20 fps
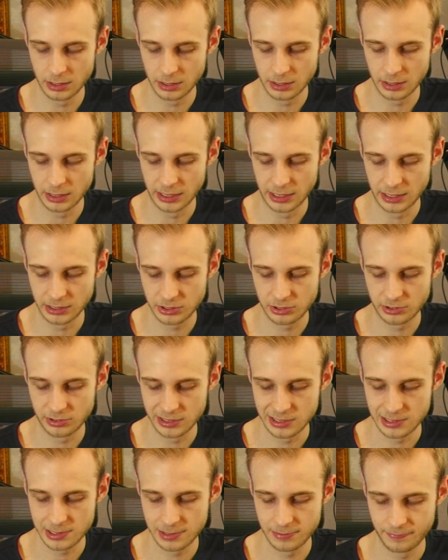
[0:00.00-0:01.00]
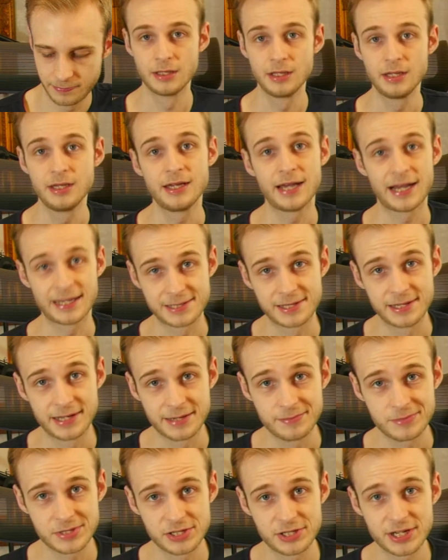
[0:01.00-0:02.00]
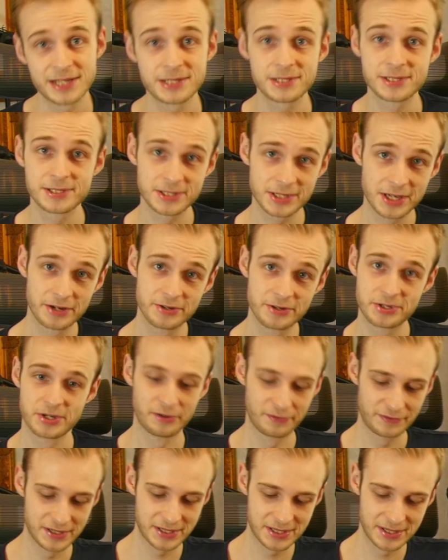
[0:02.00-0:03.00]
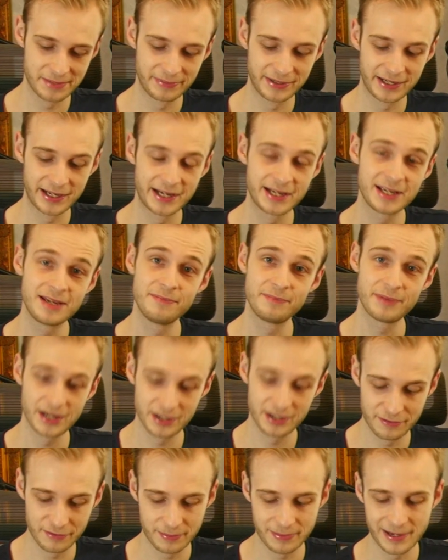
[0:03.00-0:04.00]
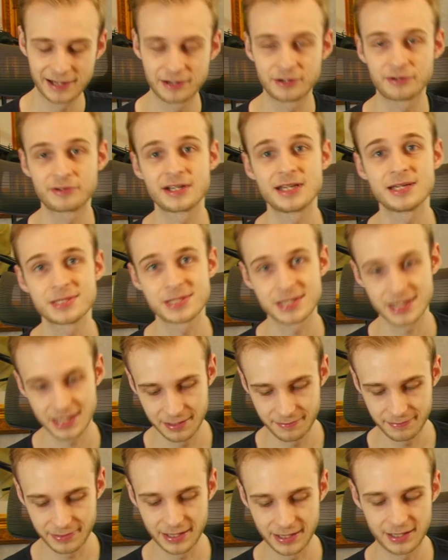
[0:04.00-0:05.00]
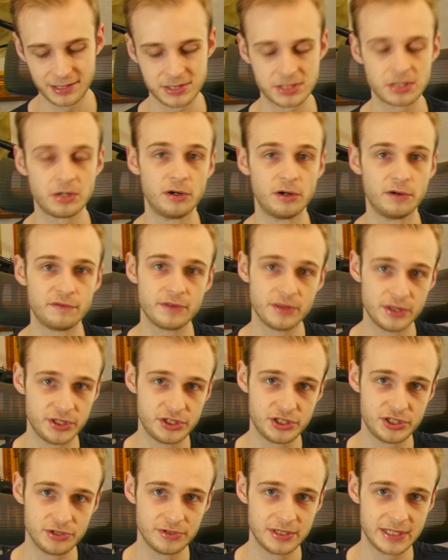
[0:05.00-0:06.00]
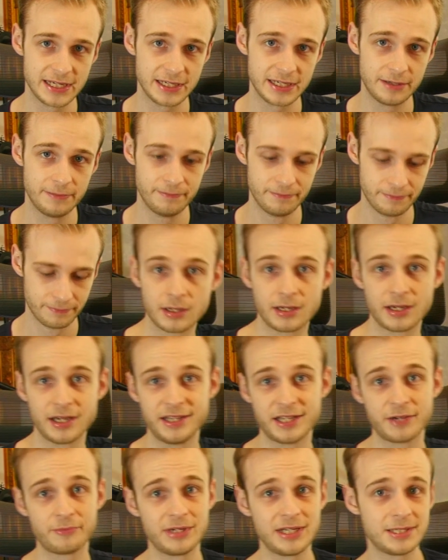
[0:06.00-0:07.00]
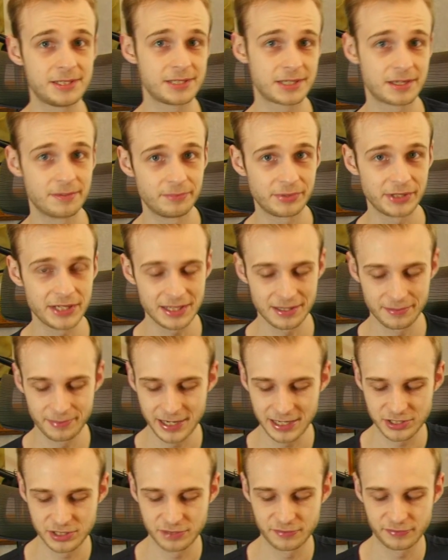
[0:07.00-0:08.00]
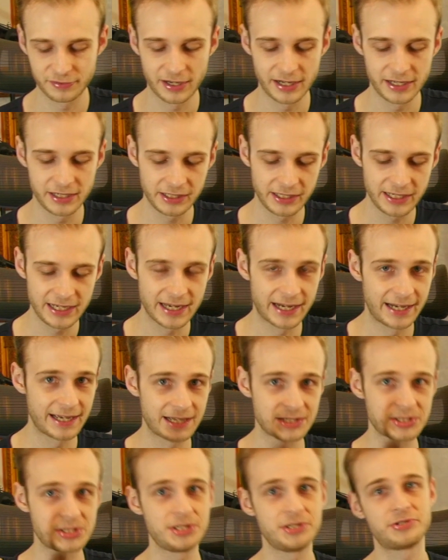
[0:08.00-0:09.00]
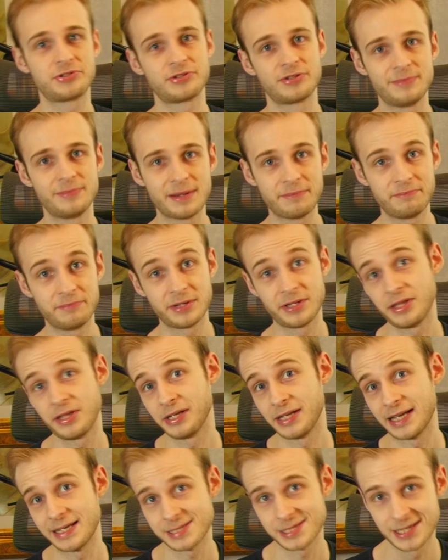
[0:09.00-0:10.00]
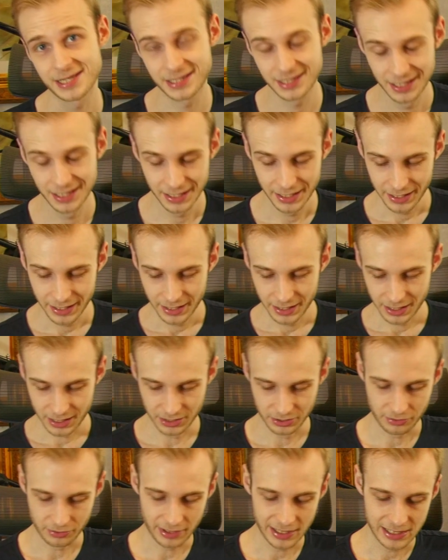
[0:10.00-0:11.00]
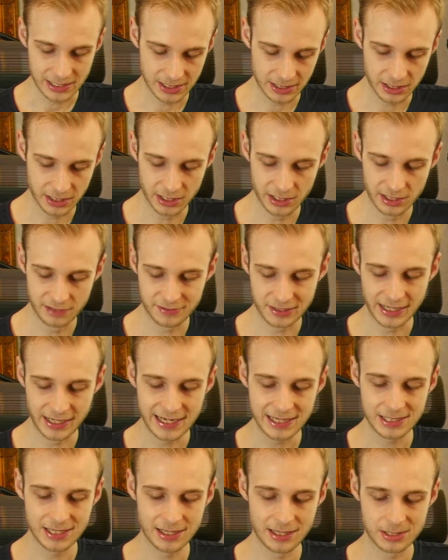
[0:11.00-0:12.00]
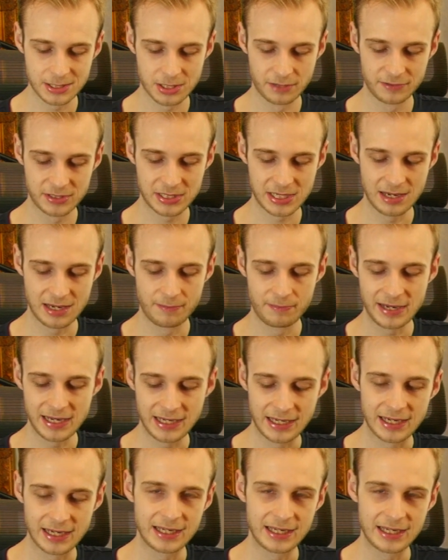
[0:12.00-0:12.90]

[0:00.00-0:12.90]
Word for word: arteries. As the name suggests, goes off to supply part of the pancreas and part of the duodenum. And then we need to complete the picture finally. I asked you to remember the lesser and greater curves later. There's obviously a big